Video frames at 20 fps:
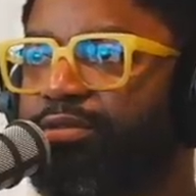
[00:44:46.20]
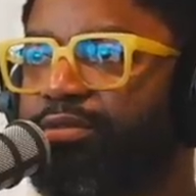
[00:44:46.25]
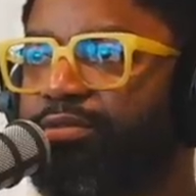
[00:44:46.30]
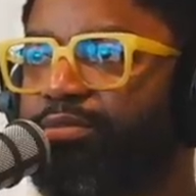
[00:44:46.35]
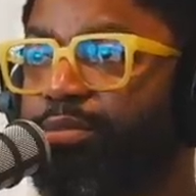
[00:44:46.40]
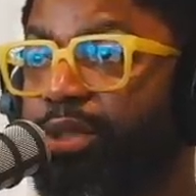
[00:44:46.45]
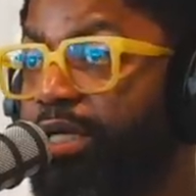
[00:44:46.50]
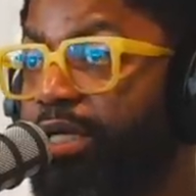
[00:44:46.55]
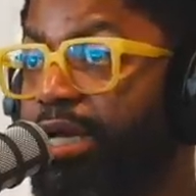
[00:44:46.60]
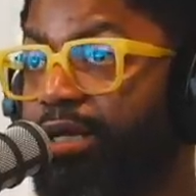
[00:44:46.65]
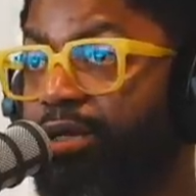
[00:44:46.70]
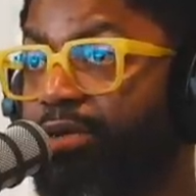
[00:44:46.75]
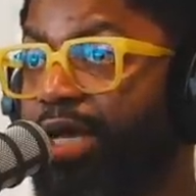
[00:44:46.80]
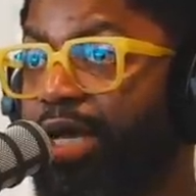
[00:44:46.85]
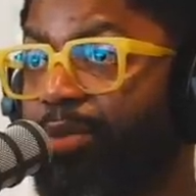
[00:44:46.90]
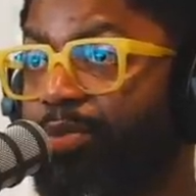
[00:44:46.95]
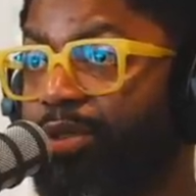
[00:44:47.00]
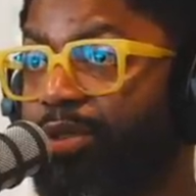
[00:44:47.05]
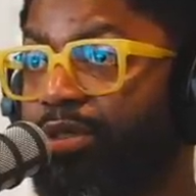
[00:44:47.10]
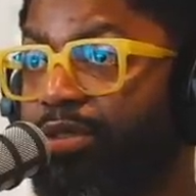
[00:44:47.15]
But it ain't gonna
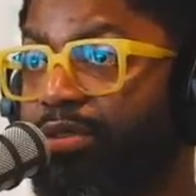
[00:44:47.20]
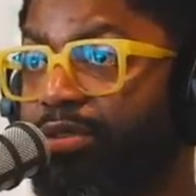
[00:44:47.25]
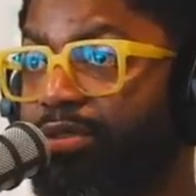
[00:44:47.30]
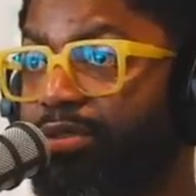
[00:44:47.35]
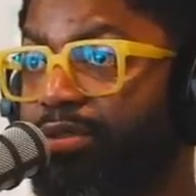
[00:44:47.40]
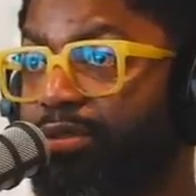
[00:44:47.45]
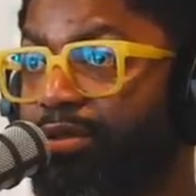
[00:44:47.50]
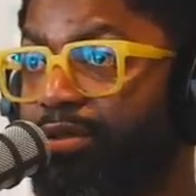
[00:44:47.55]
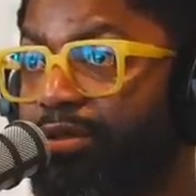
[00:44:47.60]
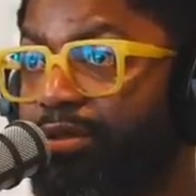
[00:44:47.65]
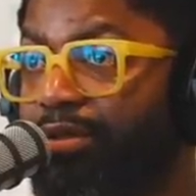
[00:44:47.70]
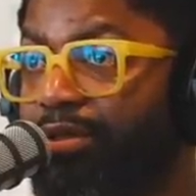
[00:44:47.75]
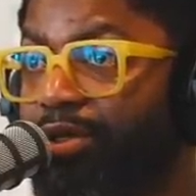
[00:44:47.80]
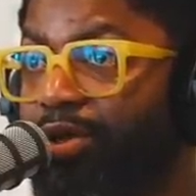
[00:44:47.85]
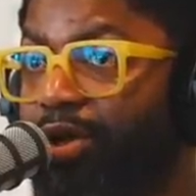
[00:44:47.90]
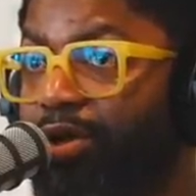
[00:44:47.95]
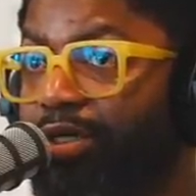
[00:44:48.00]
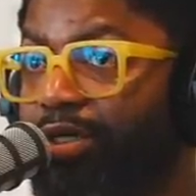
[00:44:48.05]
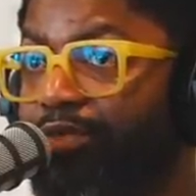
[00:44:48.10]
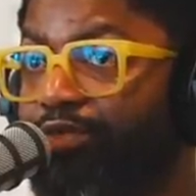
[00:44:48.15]
happen, because
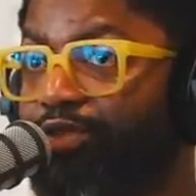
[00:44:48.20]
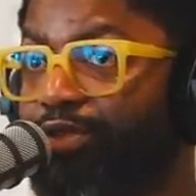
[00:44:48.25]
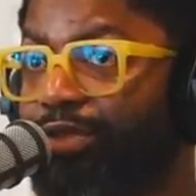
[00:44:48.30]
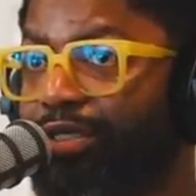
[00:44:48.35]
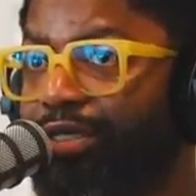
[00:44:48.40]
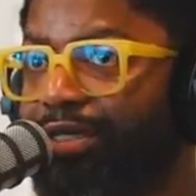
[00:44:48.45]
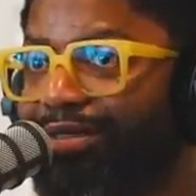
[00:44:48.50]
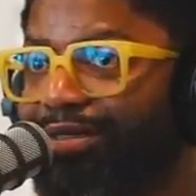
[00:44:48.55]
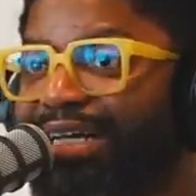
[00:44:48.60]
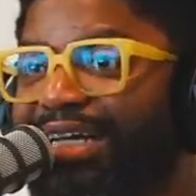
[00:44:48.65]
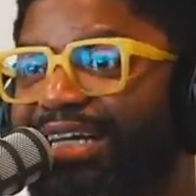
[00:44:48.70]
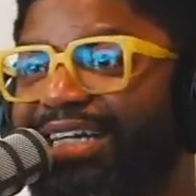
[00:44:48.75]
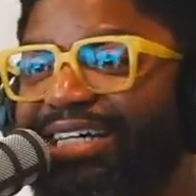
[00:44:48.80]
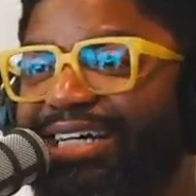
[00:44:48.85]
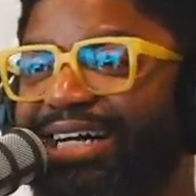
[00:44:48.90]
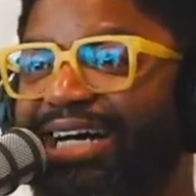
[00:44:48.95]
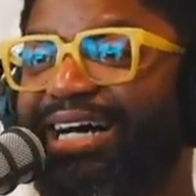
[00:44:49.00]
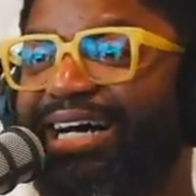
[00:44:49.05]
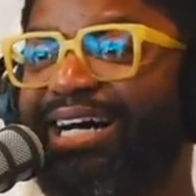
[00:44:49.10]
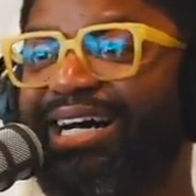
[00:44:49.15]
long live Juliette.
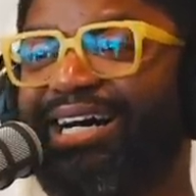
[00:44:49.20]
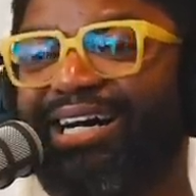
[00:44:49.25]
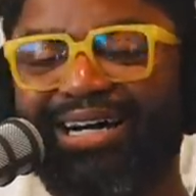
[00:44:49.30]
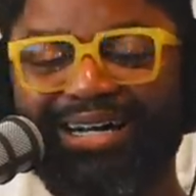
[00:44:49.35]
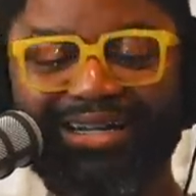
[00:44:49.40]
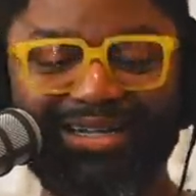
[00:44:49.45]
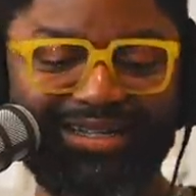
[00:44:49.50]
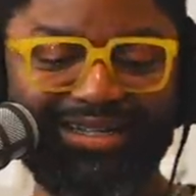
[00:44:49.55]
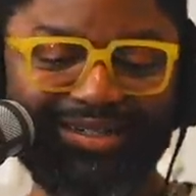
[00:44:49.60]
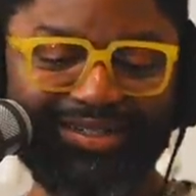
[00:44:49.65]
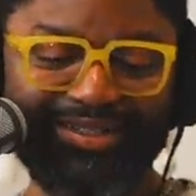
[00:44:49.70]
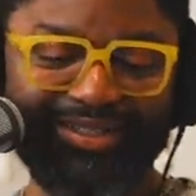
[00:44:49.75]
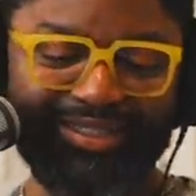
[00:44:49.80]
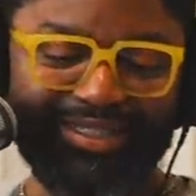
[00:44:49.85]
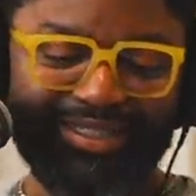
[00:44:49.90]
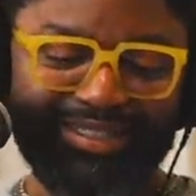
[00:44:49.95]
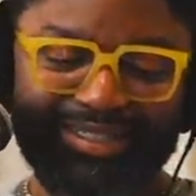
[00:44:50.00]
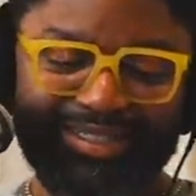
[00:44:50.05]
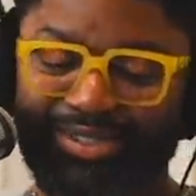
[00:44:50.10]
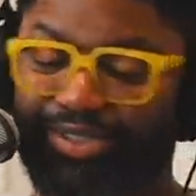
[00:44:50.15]

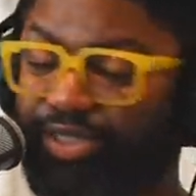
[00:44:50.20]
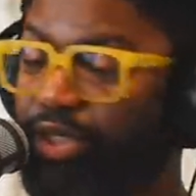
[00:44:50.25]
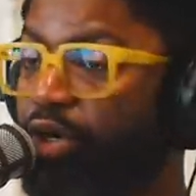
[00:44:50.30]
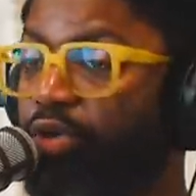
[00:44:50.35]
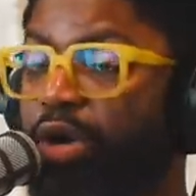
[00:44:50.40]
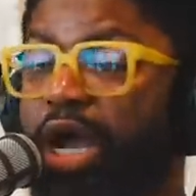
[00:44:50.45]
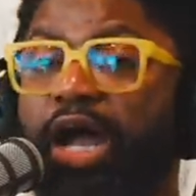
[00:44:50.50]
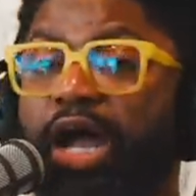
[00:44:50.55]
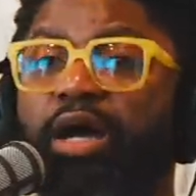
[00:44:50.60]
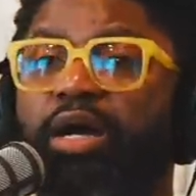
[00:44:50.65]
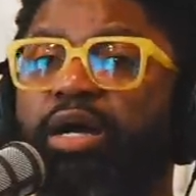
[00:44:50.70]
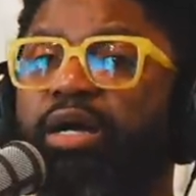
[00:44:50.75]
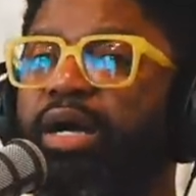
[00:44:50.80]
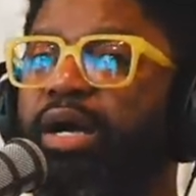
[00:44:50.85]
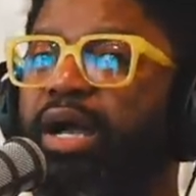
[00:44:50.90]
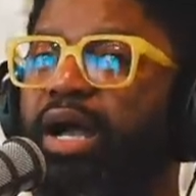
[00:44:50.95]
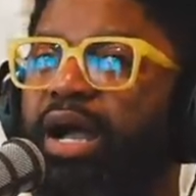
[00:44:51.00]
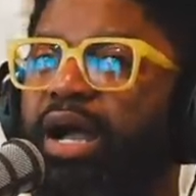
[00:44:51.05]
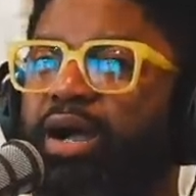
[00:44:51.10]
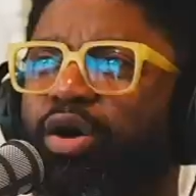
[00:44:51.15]
So I,
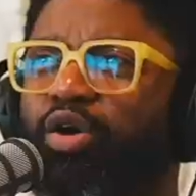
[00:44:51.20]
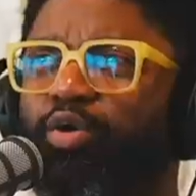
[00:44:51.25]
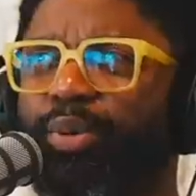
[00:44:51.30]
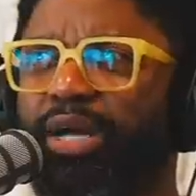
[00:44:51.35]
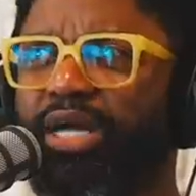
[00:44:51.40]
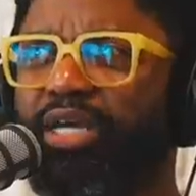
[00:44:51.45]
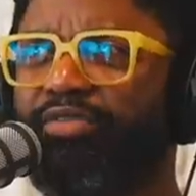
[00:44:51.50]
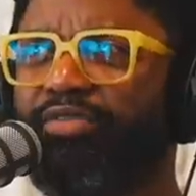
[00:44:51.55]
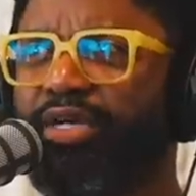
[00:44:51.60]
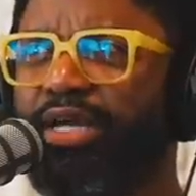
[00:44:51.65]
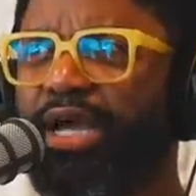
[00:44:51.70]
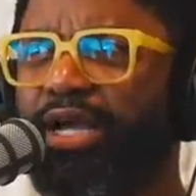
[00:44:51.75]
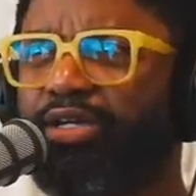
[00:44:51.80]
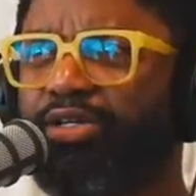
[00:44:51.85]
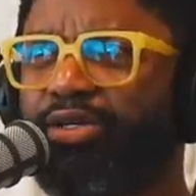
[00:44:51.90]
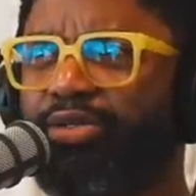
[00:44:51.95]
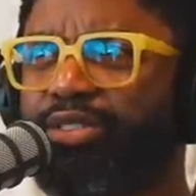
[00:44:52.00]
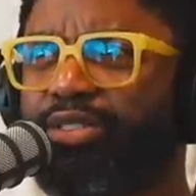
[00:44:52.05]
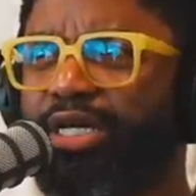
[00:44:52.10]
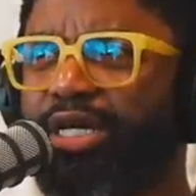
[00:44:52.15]
I hope I even got
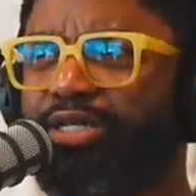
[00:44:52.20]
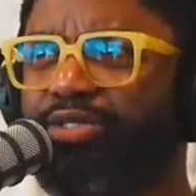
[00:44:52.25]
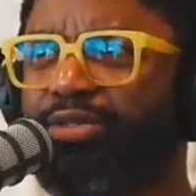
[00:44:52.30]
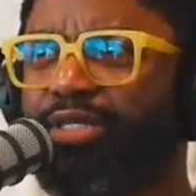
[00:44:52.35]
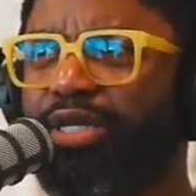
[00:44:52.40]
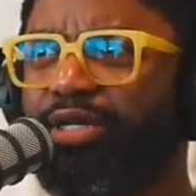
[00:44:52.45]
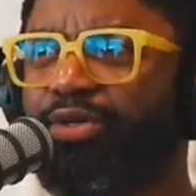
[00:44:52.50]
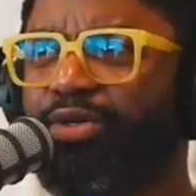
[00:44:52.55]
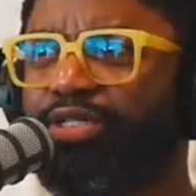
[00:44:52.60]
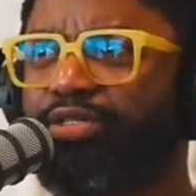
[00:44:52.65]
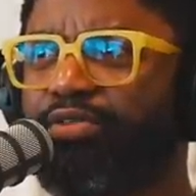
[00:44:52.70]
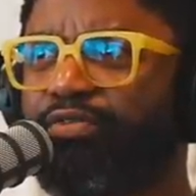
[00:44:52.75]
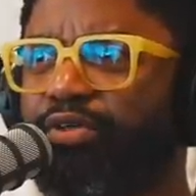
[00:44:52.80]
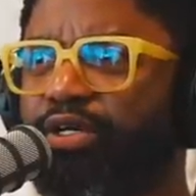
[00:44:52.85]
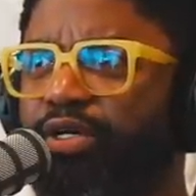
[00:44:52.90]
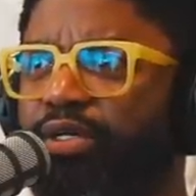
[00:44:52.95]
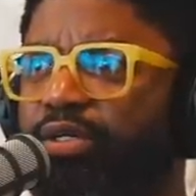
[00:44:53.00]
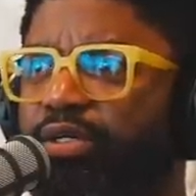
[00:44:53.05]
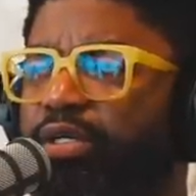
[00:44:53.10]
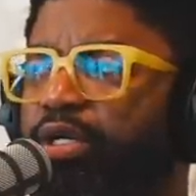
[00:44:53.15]
close to answering that question for
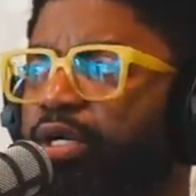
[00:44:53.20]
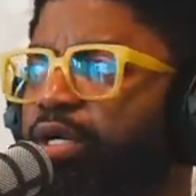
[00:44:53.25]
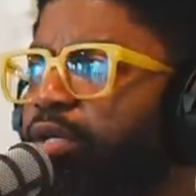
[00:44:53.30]
her.